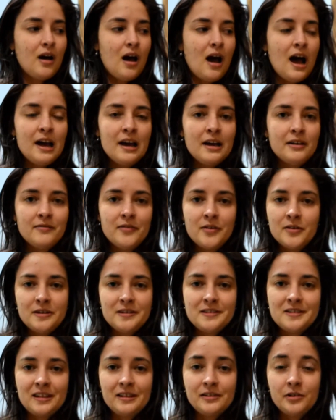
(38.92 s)
I
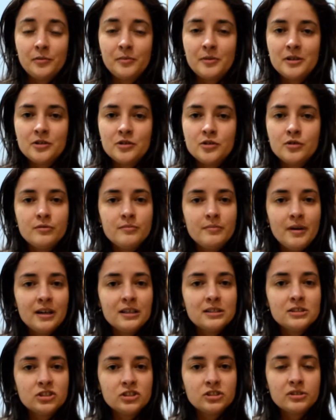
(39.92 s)
focused a little bit too
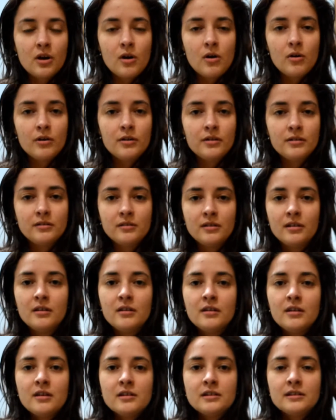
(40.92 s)
much on
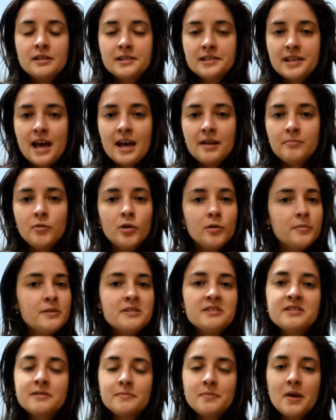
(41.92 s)
the sad
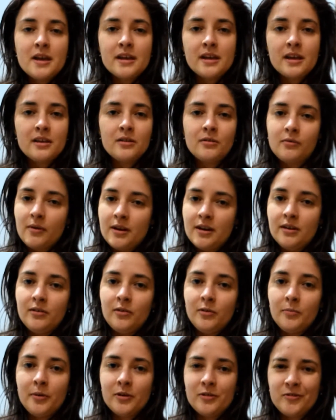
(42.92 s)
moments and making it
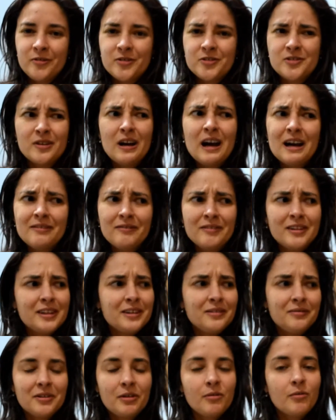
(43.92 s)
real, but also I
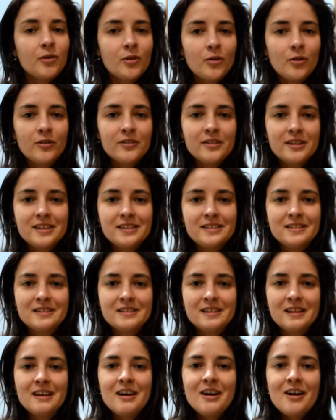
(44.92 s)
really want to record
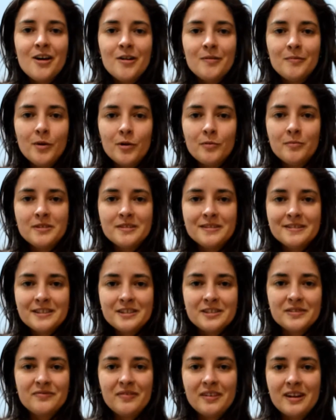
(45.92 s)
these
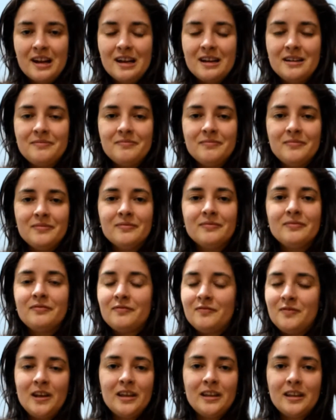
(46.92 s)
moments of when I'm
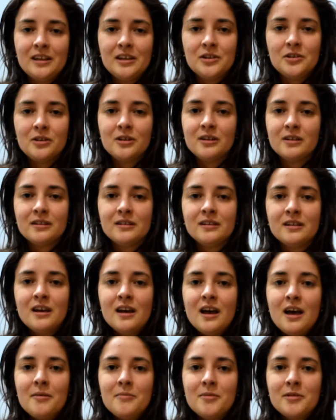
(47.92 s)
feeling good
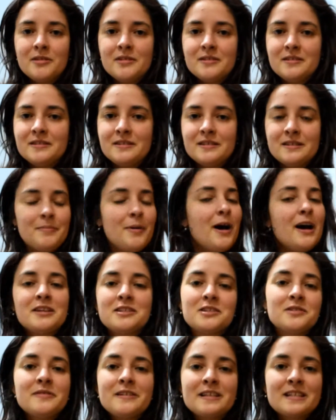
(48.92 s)
because the
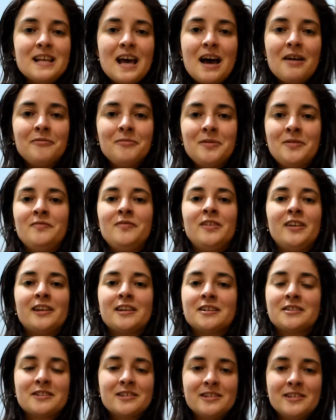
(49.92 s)
past 2 weeks I haven't been
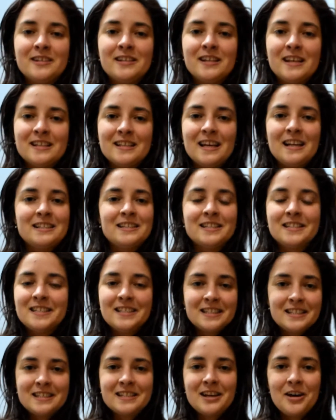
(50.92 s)
feeling as good and I just
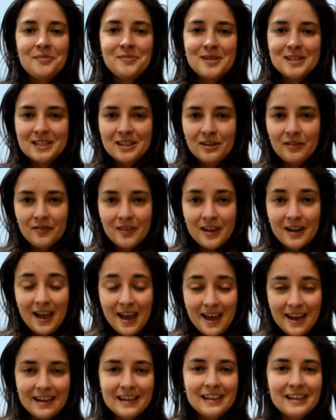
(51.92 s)
need to tell myself that,
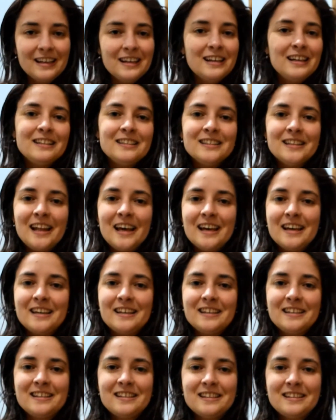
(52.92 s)
hey,
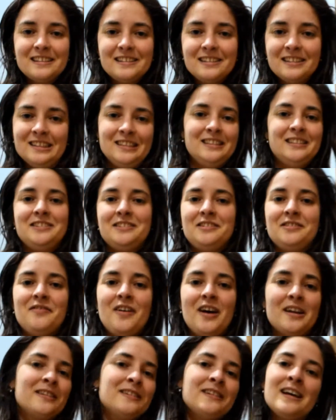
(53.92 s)
like, look, you've
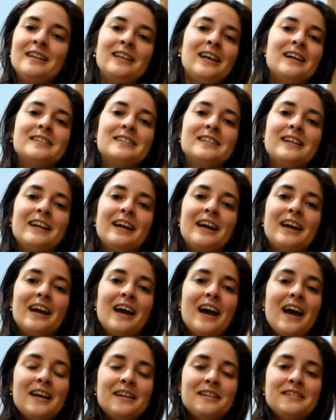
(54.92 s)
had a day like today
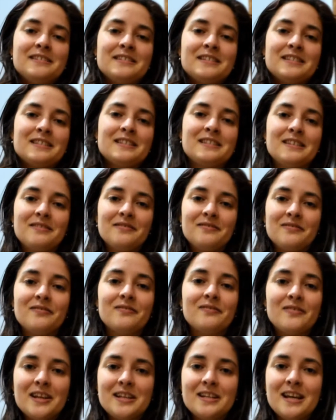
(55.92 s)
and it's
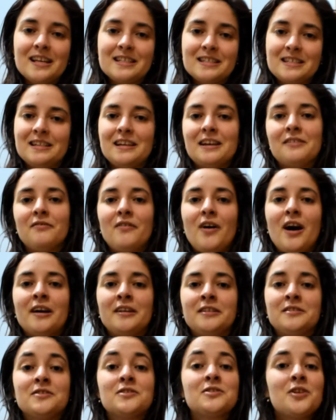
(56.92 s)
fantastic and
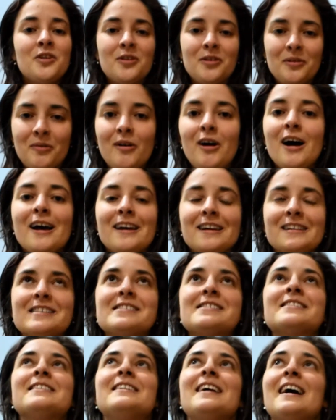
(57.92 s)
fine. So why
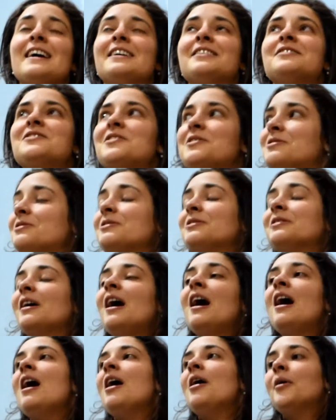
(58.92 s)
is today so good?
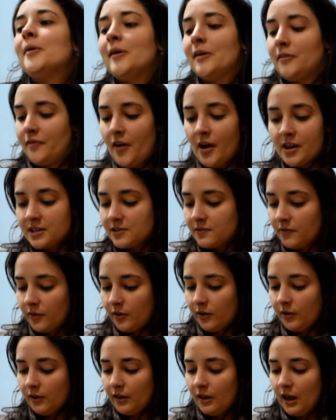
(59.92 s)
Well, first of
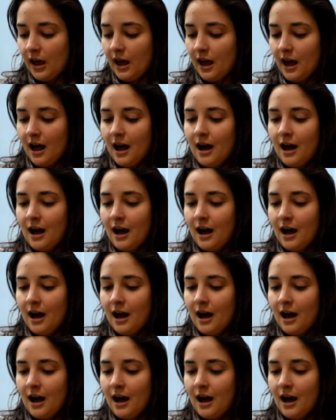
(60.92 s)
all,